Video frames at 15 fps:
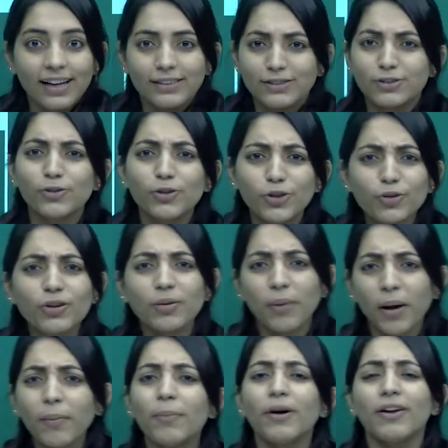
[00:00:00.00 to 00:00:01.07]
So you
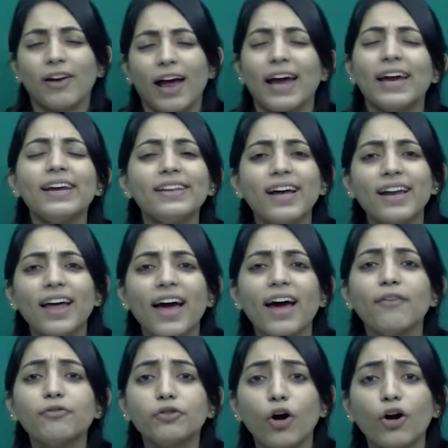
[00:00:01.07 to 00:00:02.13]
remember, right, that I
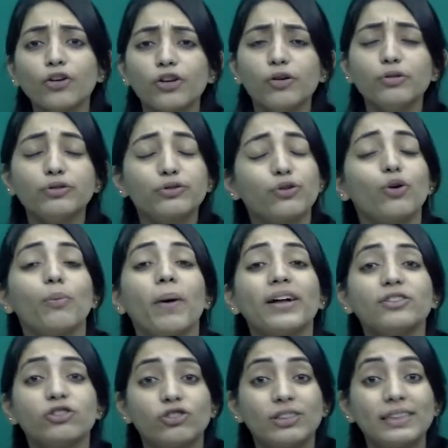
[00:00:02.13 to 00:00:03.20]
have taught you so
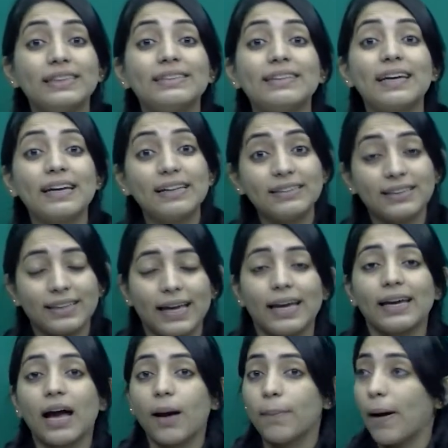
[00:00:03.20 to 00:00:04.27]
much detailed
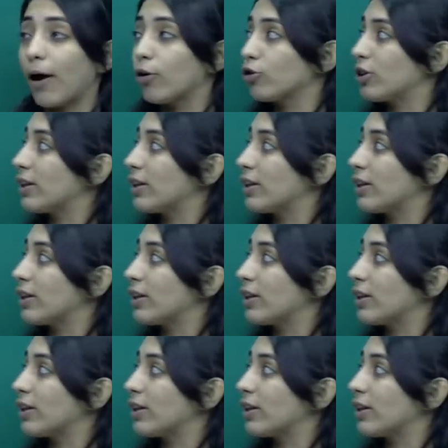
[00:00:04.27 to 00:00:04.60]
thing about